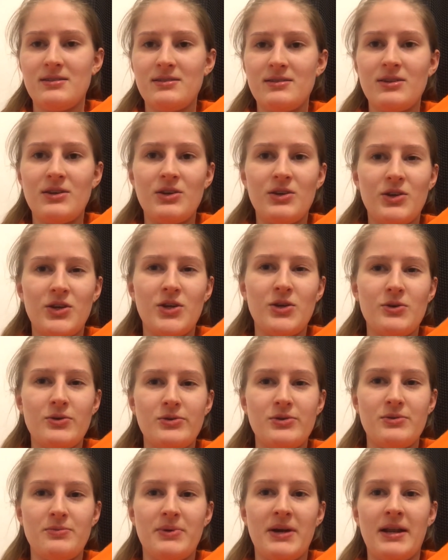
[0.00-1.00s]

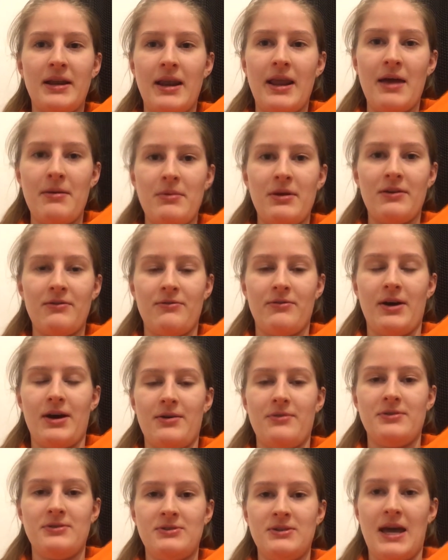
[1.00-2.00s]
huge pandemic
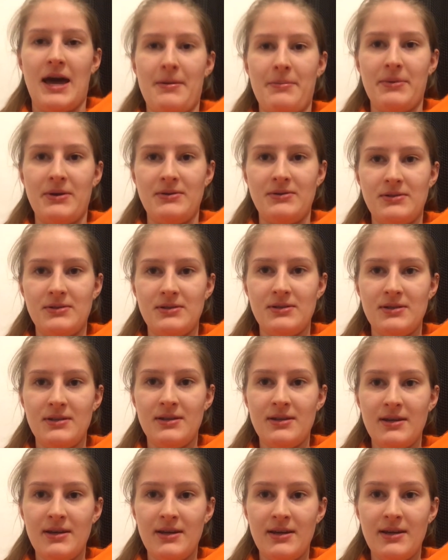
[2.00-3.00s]
virus happens,
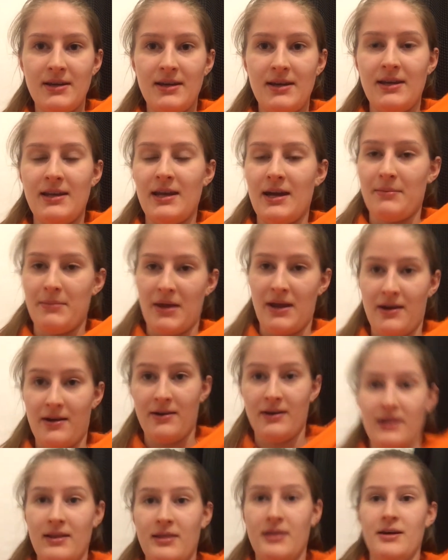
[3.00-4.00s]
and I'm here
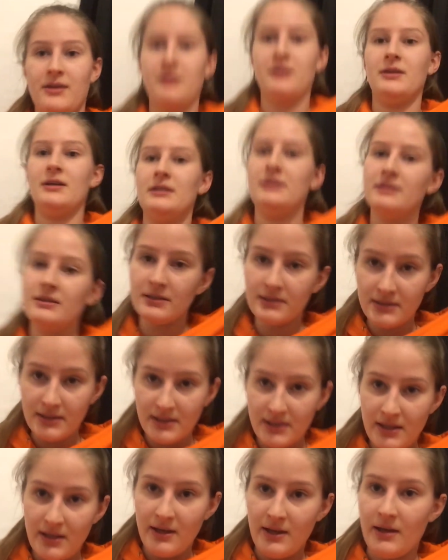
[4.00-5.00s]
in London,
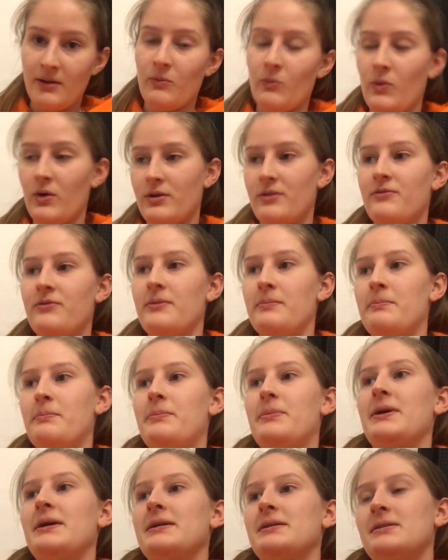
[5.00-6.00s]
in one of the
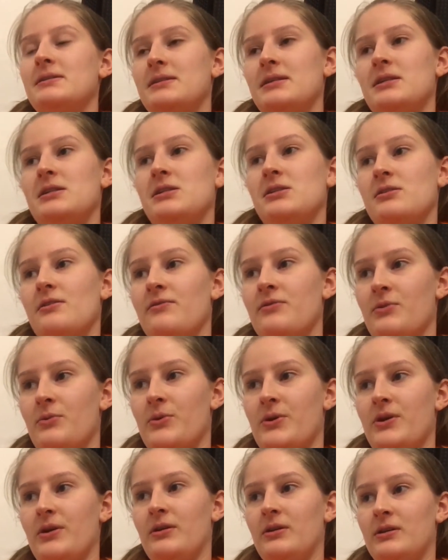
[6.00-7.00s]
biggest cities of the
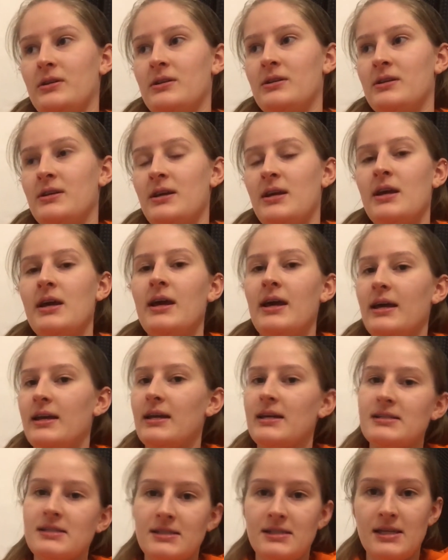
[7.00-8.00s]
world, and I
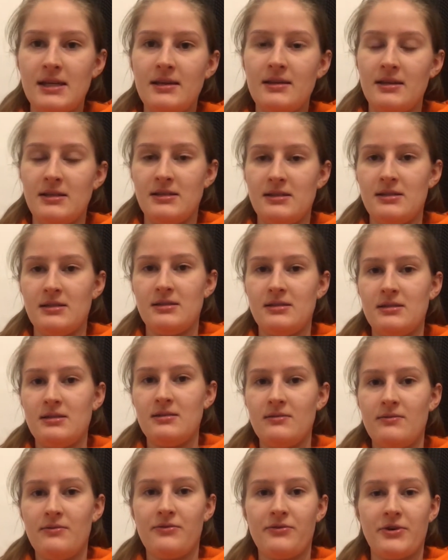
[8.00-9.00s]
see this
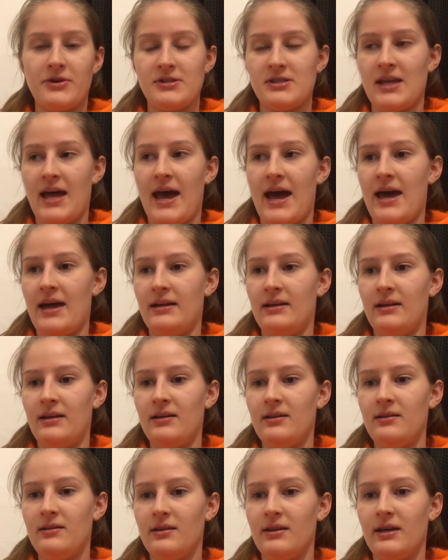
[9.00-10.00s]
firsthand.
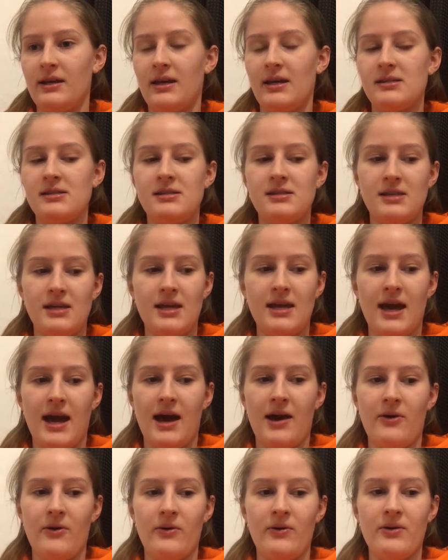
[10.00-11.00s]
Like, I see
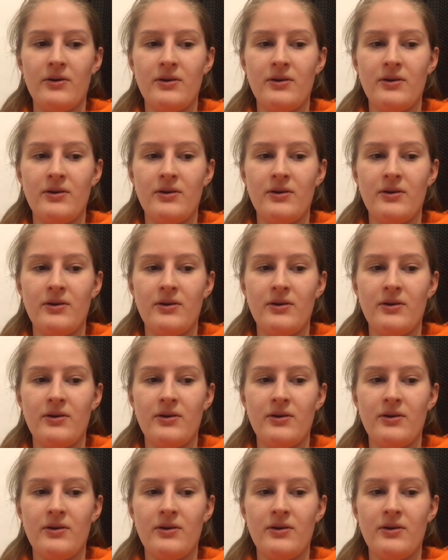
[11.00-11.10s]
how